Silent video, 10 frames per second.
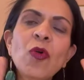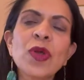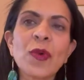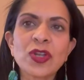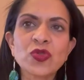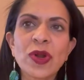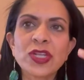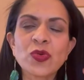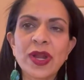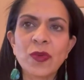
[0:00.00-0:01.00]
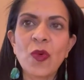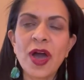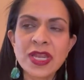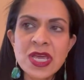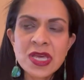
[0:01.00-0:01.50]
We want
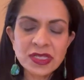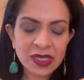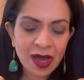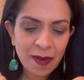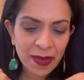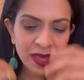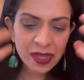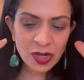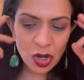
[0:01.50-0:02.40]
2021 to come in.